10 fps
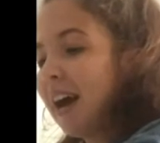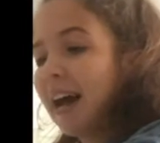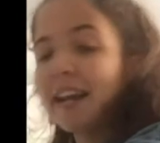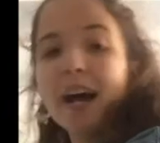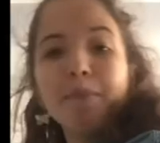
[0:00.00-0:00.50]

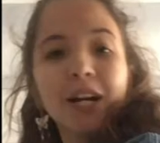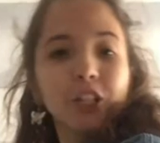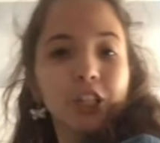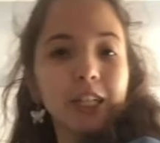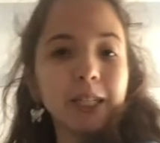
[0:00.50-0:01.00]
And I'm
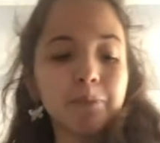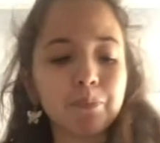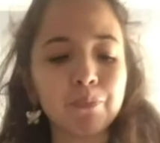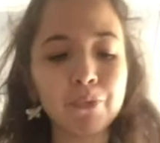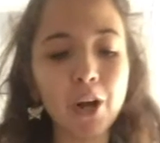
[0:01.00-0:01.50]
actually
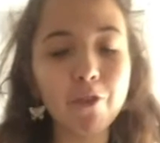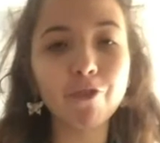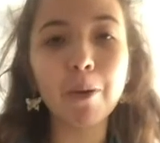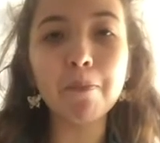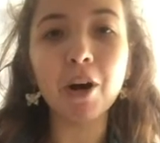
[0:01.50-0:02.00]
not
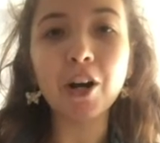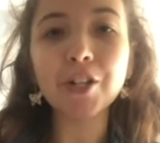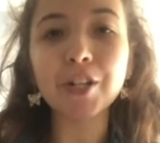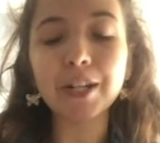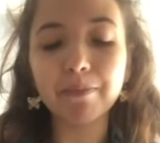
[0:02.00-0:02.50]
from
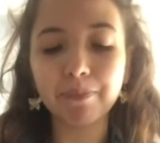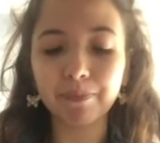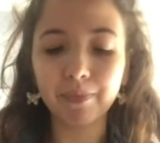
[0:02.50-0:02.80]
Boston.